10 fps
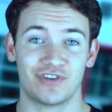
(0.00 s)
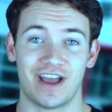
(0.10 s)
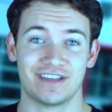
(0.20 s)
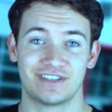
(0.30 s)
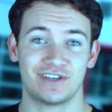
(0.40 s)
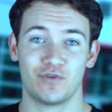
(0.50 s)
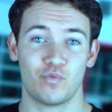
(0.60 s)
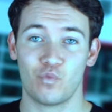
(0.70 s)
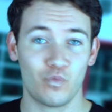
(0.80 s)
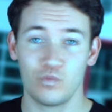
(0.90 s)
are also
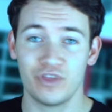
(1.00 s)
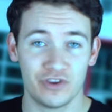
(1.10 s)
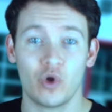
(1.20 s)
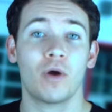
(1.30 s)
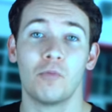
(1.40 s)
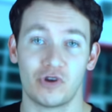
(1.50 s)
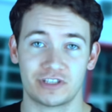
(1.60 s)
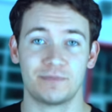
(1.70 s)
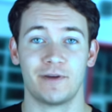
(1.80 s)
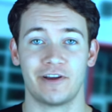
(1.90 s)
great on the
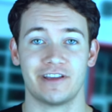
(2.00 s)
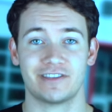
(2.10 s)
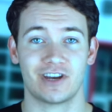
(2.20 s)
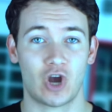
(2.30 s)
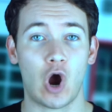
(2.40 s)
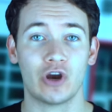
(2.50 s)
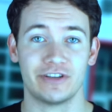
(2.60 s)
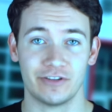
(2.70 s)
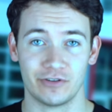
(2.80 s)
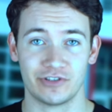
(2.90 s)
Lenovo Smart
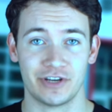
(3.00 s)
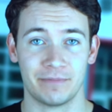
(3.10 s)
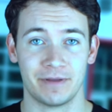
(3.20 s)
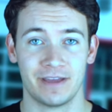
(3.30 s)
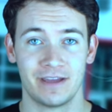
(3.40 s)
Display. Again,